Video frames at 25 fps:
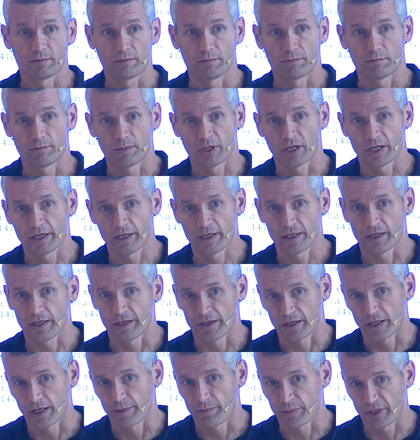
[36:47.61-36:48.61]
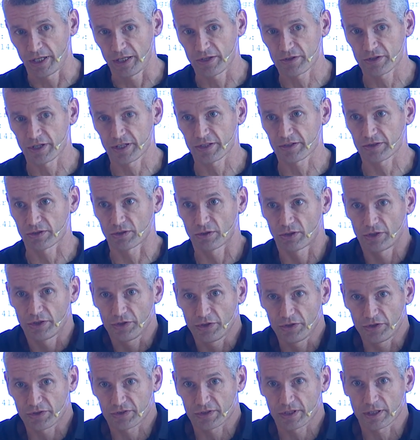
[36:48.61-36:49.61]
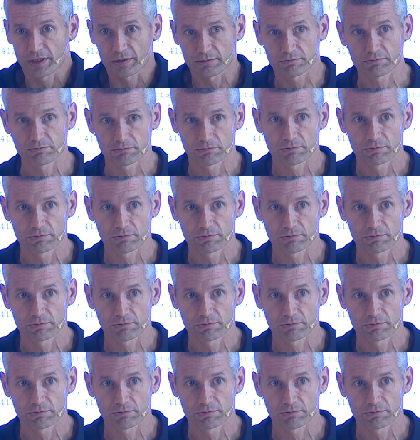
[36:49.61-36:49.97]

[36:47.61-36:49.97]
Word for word: my, an IP address or a user